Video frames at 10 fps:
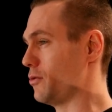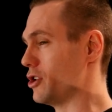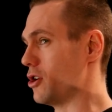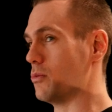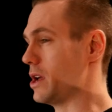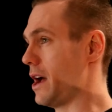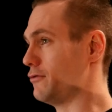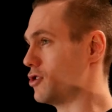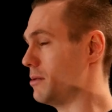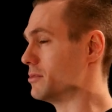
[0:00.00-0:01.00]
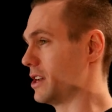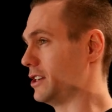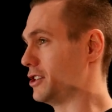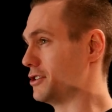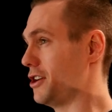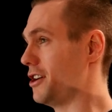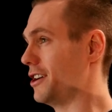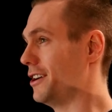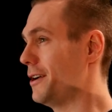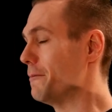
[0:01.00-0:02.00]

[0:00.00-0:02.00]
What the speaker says: you know, we have drums and guitar.